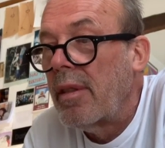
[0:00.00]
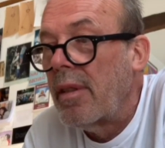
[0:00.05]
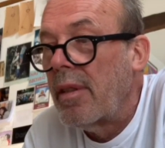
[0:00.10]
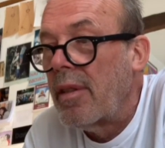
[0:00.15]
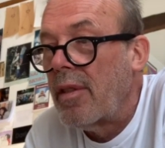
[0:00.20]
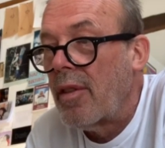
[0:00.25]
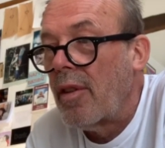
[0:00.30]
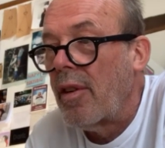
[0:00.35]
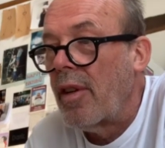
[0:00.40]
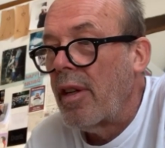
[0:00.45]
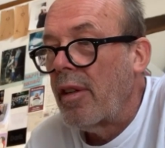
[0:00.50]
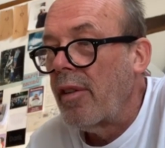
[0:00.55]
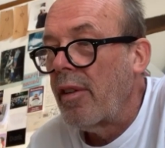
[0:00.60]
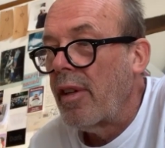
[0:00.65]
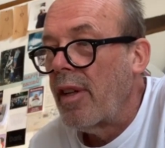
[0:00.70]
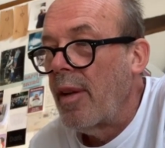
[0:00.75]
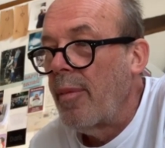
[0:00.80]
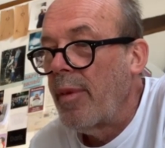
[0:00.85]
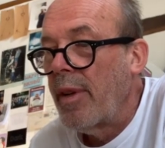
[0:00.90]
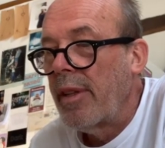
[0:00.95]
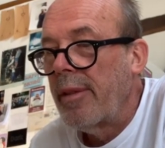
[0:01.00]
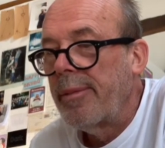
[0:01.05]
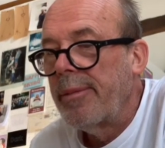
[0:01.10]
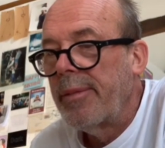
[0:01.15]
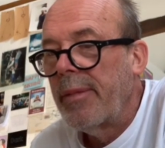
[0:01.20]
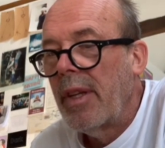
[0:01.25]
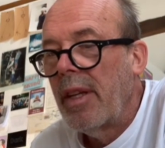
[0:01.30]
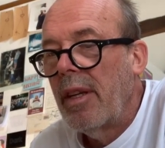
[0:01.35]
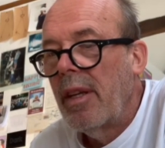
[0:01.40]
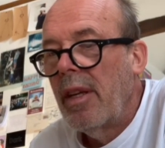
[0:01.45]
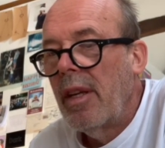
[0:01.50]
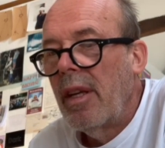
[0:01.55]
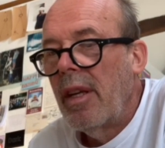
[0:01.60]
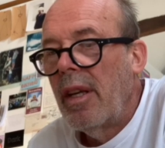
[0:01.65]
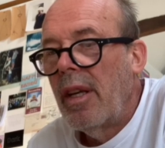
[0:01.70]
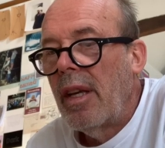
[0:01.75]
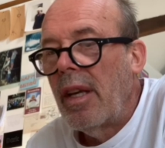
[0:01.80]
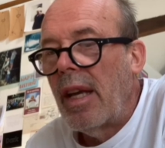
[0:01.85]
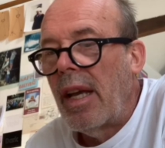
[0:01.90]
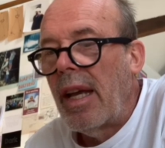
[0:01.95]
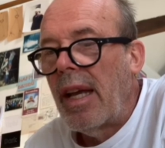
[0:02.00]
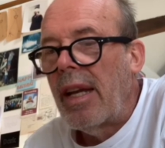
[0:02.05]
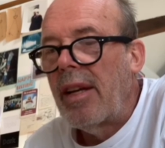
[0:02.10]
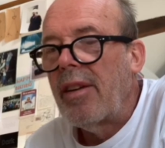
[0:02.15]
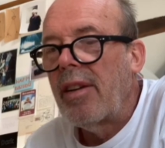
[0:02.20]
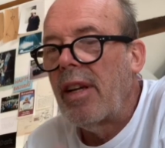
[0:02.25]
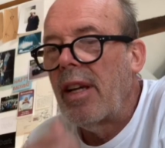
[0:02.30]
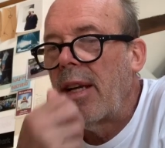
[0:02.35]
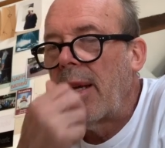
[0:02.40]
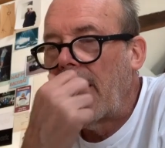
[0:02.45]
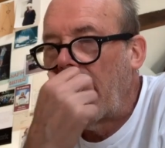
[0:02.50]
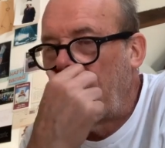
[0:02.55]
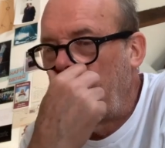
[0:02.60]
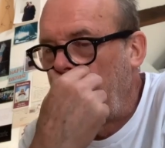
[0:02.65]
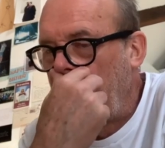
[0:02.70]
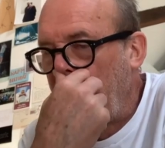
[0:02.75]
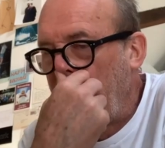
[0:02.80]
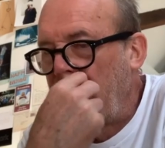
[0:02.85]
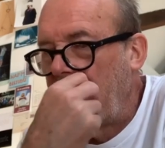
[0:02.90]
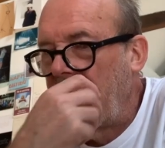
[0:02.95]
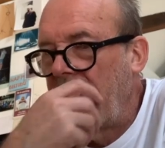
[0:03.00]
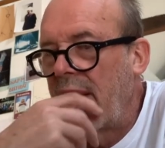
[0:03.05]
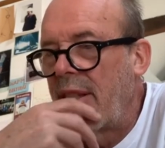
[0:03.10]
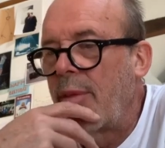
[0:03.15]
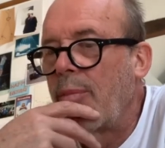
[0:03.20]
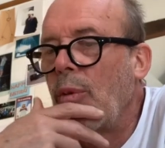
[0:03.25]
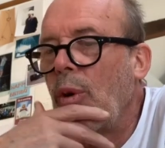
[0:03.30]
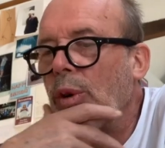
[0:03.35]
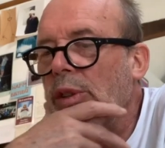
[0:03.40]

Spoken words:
Sorry, I have an email. And It's more